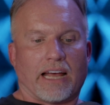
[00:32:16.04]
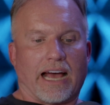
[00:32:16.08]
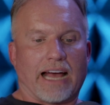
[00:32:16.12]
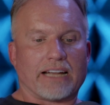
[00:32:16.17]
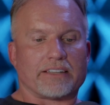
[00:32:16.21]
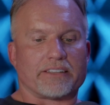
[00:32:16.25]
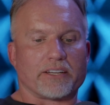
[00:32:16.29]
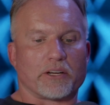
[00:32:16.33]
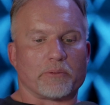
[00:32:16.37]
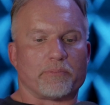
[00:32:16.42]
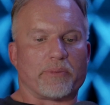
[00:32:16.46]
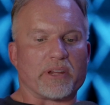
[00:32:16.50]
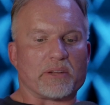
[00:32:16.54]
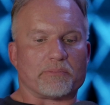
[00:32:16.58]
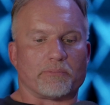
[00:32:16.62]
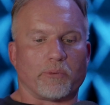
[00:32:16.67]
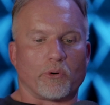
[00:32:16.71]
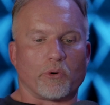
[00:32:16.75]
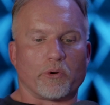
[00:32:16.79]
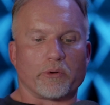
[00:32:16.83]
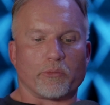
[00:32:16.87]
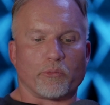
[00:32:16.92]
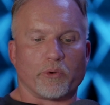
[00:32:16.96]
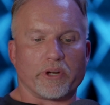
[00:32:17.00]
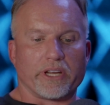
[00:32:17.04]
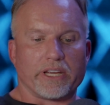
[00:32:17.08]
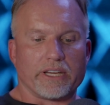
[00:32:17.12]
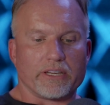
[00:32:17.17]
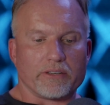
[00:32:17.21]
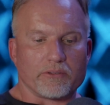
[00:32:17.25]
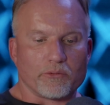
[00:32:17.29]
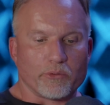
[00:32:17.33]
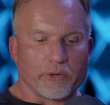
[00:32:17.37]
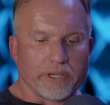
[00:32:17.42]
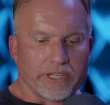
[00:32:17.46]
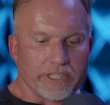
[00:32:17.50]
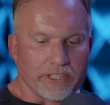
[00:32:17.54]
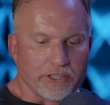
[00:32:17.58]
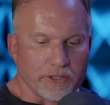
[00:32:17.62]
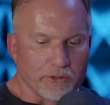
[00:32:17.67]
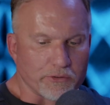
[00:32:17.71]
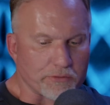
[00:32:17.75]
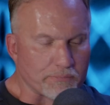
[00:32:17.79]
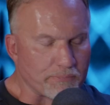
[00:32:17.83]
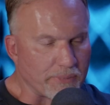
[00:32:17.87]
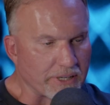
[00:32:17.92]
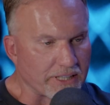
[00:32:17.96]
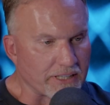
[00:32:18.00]
I tell people
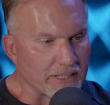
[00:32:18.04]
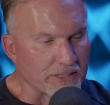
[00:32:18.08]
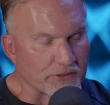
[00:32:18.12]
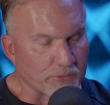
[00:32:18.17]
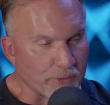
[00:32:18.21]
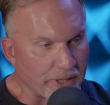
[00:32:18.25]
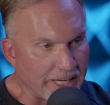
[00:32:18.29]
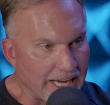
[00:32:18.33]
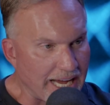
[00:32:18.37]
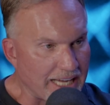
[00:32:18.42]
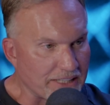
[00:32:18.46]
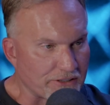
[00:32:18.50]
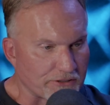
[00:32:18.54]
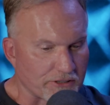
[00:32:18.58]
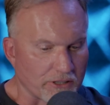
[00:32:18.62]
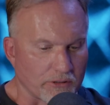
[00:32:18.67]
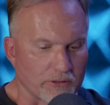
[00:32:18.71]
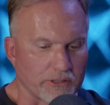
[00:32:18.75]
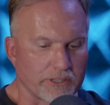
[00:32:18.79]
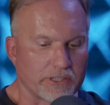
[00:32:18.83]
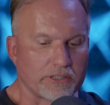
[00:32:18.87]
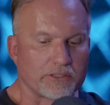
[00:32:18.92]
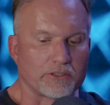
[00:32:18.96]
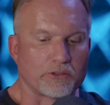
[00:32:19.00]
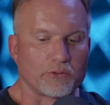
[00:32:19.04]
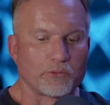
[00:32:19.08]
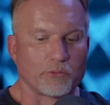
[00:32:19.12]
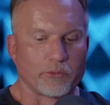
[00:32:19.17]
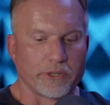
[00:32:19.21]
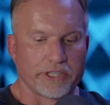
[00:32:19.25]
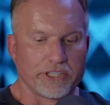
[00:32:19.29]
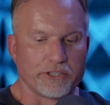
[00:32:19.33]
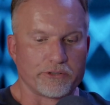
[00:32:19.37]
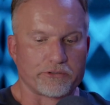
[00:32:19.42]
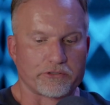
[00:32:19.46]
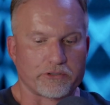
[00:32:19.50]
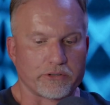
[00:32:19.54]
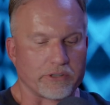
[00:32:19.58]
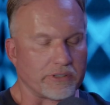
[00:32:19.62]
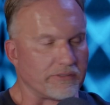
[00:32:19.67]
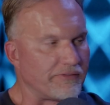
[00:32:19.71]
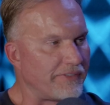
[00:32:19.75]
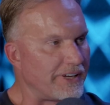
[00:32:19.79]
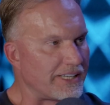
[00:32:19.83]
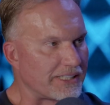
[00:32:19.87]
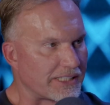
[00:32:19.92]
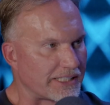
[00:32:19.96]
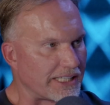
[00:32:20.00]
because we had so little, we used to
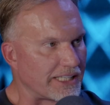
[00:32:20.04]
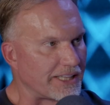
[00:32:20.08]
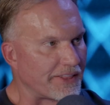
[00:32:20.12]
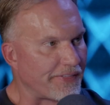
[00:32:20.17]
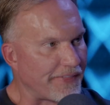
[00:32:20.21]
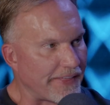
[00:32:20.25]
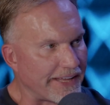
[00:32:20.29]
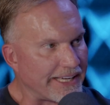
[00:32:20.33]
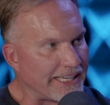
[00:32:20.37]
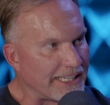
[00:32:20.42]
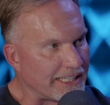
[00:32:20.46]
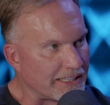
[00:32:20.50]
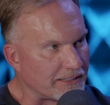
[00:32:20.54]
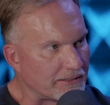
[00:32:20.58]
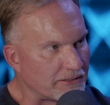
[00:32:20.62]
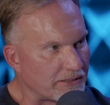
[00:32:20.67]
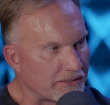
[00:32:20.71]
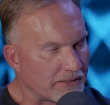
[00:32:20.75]
invest in things.